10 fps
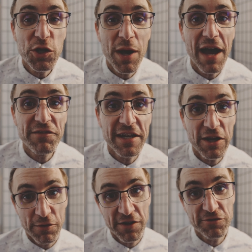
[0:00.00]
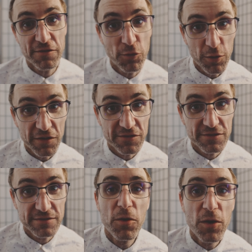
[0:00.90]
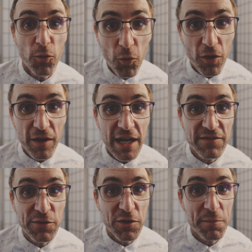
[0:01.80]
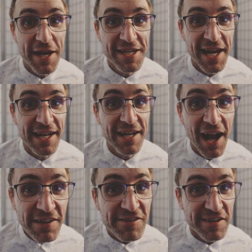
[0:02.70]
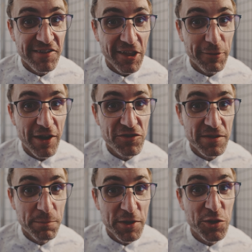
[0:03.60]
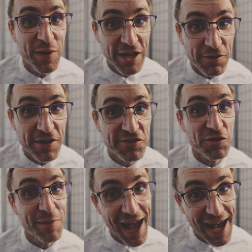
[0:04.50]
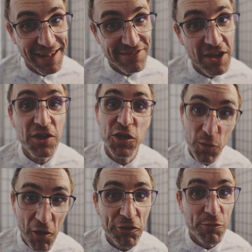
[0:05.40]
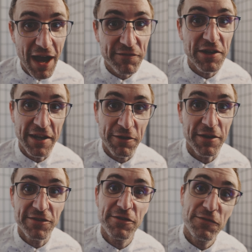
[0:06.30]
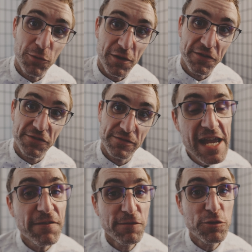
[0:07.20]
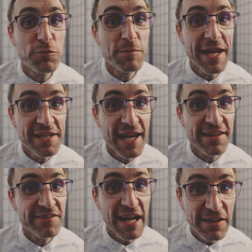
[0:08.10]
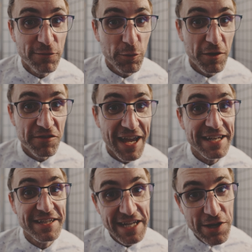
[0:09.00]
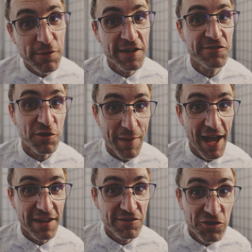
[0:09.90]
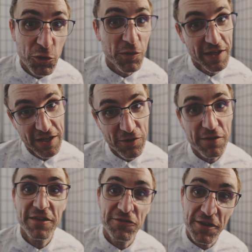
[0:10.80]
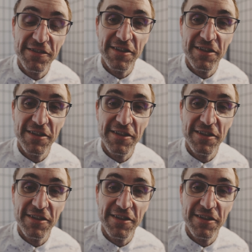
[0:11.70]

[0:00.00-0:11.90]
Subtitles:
you have to increase your force. Or, if you want to maintain constant acceleration, but you increase your mass, you also have to increase your force. If you maintain steady force and decrease your mass, you'll increase your